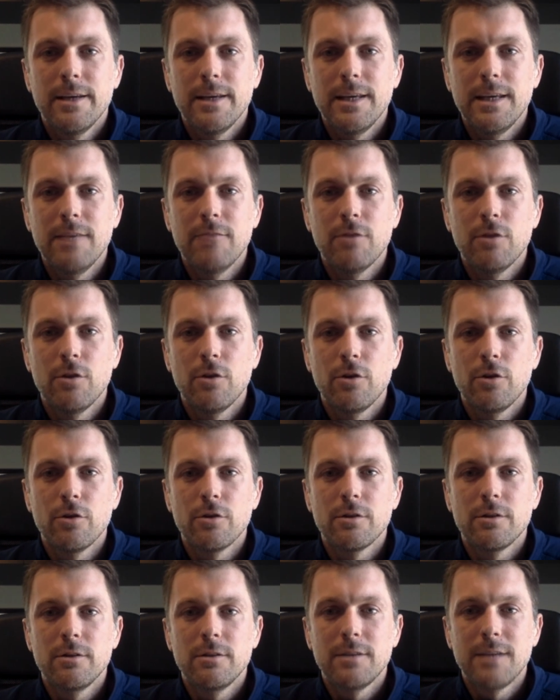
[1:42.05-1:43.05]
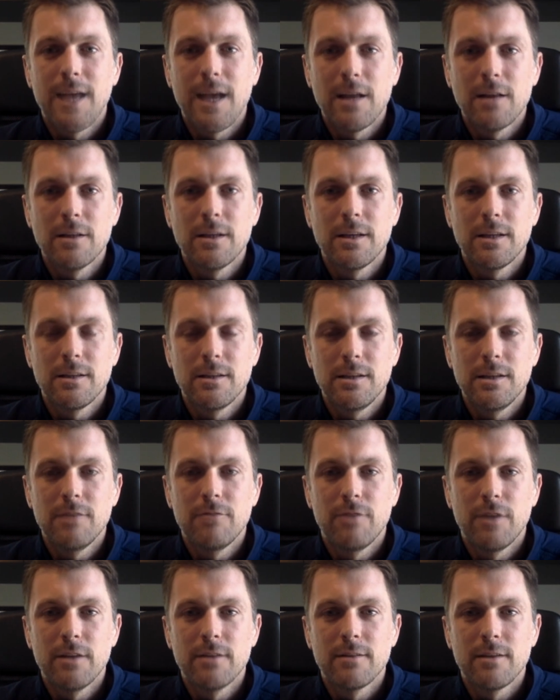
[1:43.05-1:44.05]
even though you're telling the
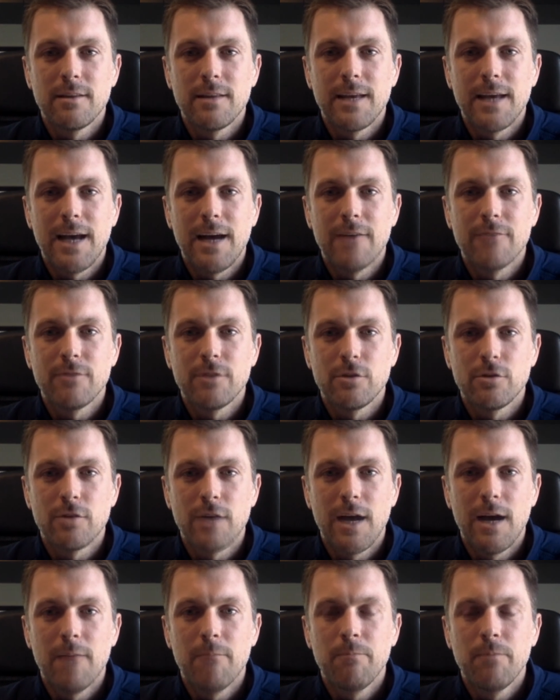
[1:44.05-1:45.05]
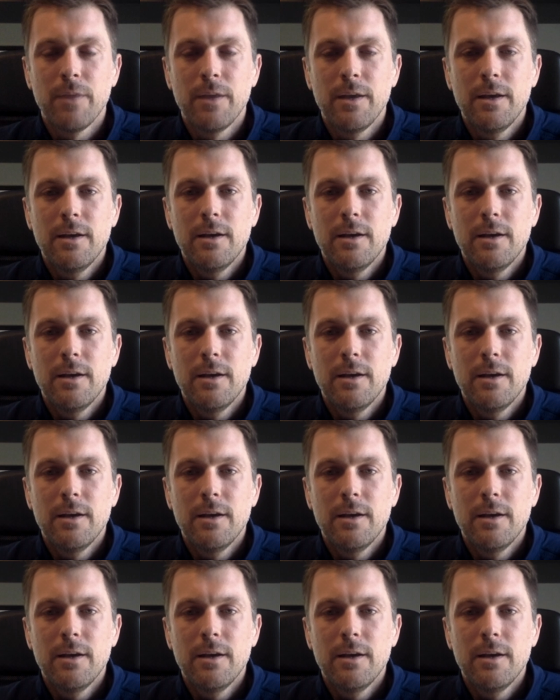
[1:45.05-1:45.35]
defense that they have to trap.